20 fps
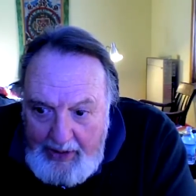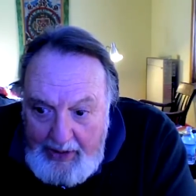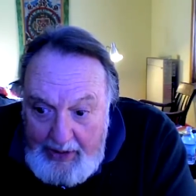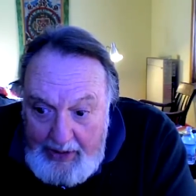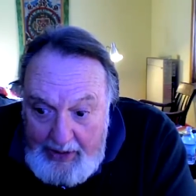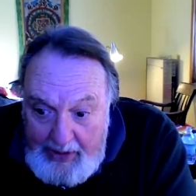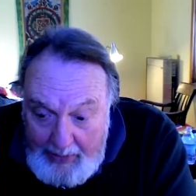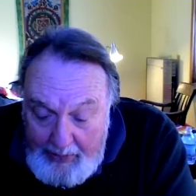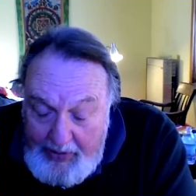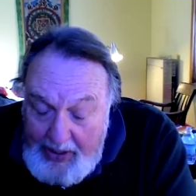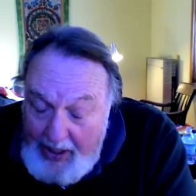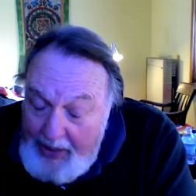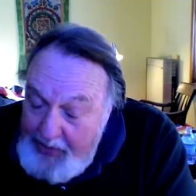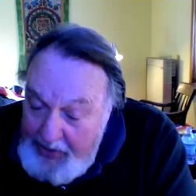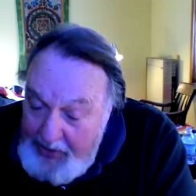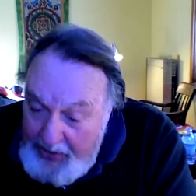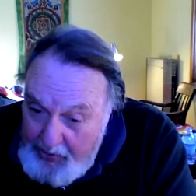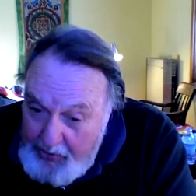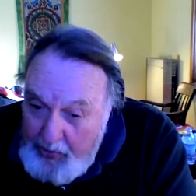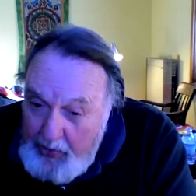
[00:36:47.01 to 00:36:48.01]
Sometimes
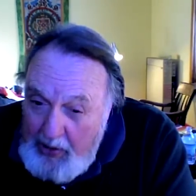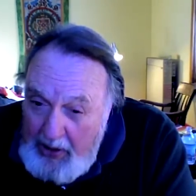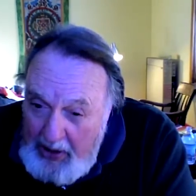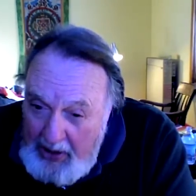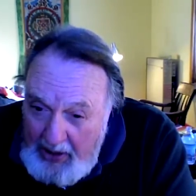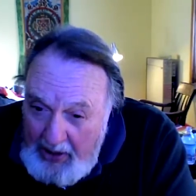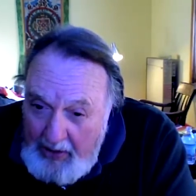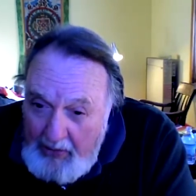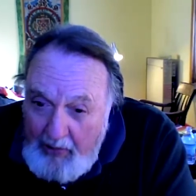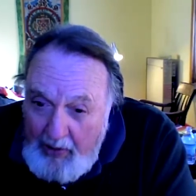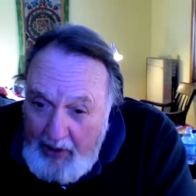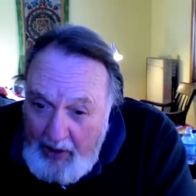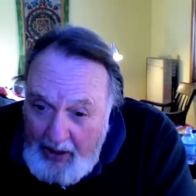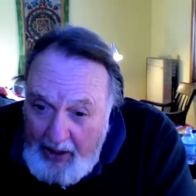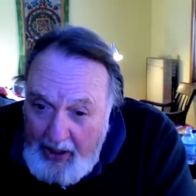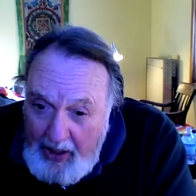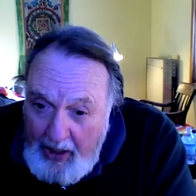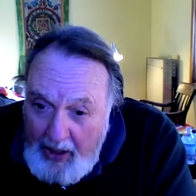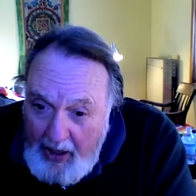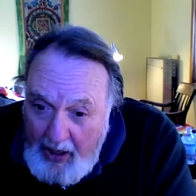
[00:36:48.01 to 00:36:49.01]
it's really,
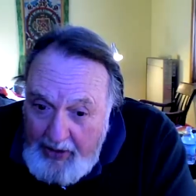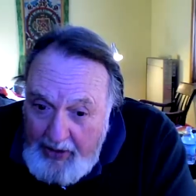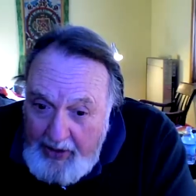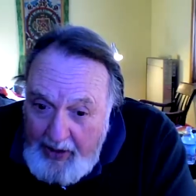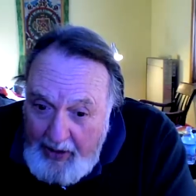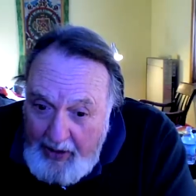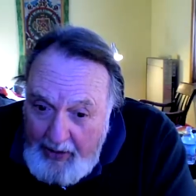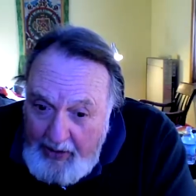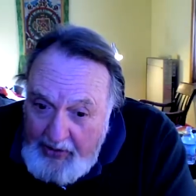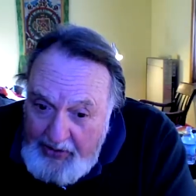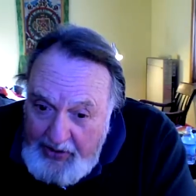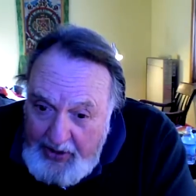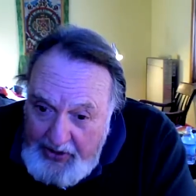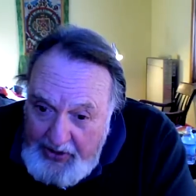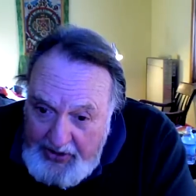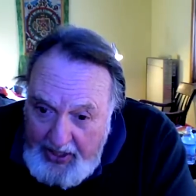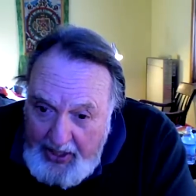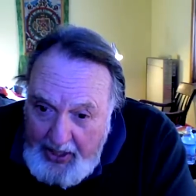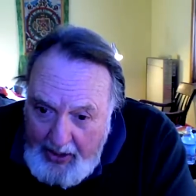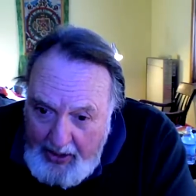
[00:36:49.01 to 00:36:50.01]
really hard. And as I
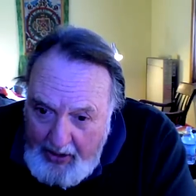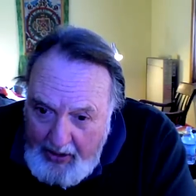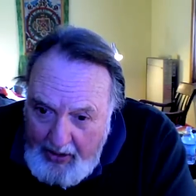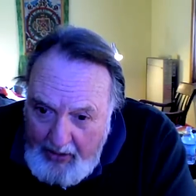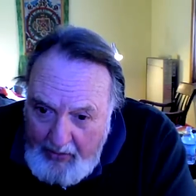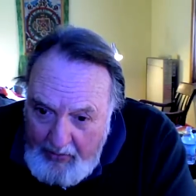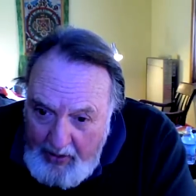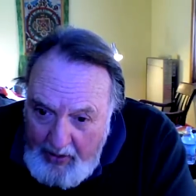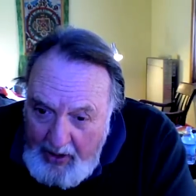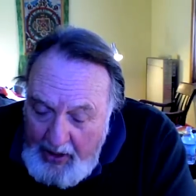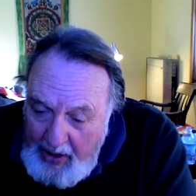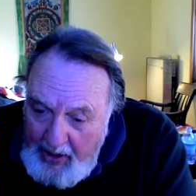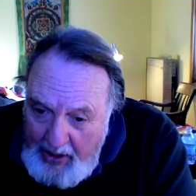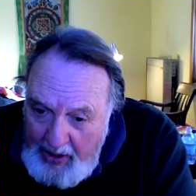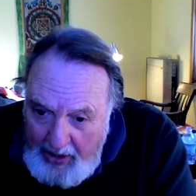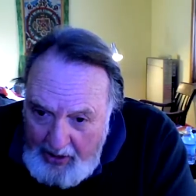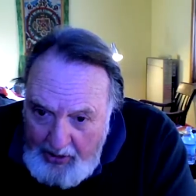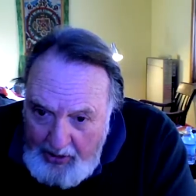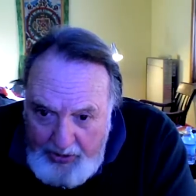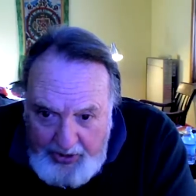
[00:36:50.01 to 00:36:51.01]
say, you know,
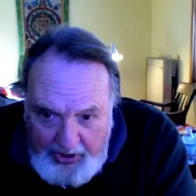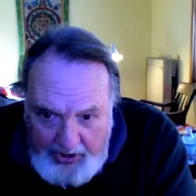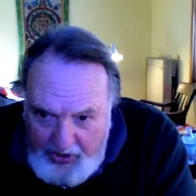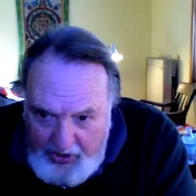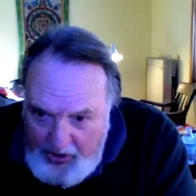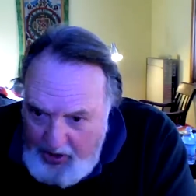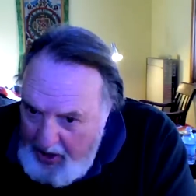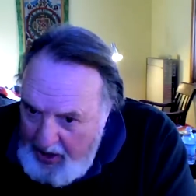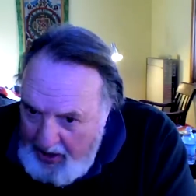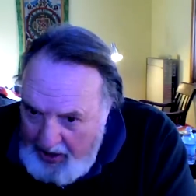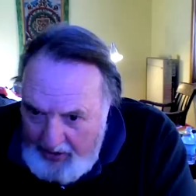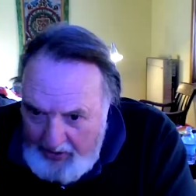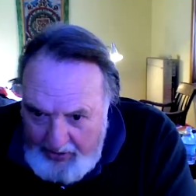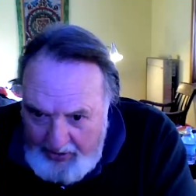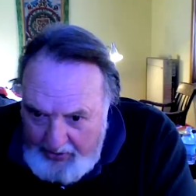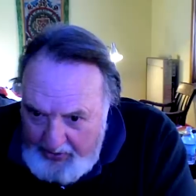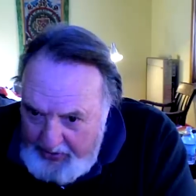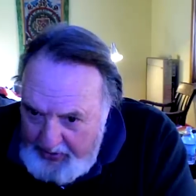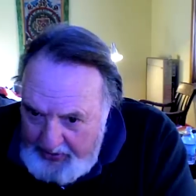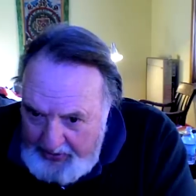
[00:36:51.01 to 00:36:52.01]
losing a child,
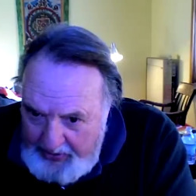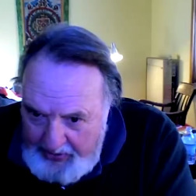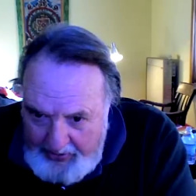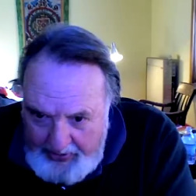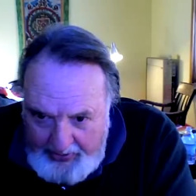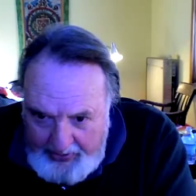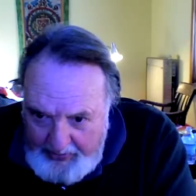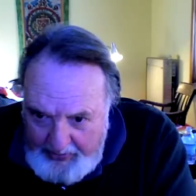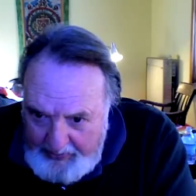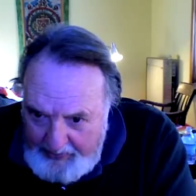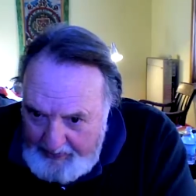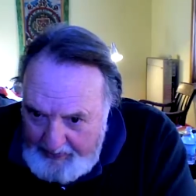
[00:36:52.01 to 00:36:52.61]
it's,